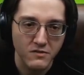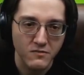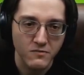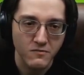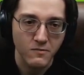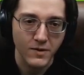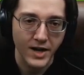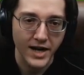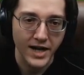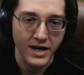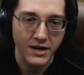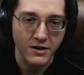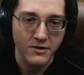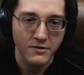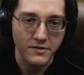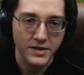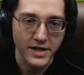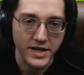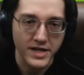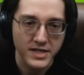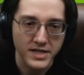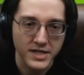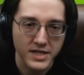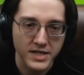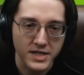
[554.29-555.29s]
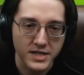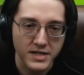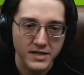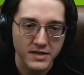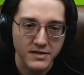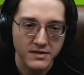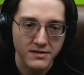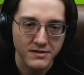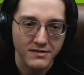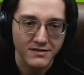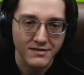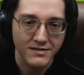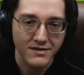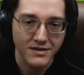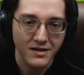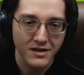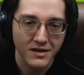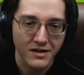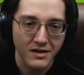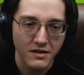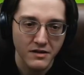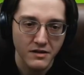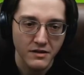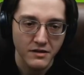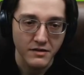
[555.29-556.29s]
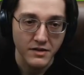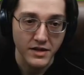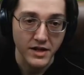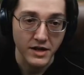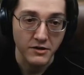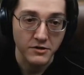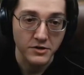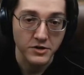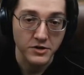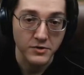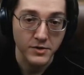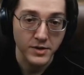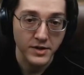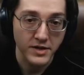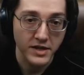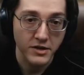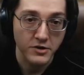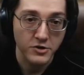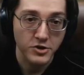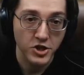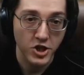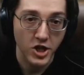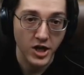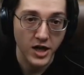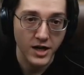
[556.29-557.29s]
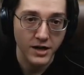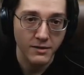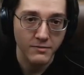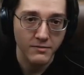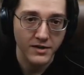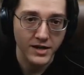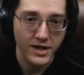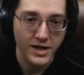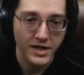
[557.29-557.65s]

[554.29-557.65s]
Wow, that's... they're doing their job,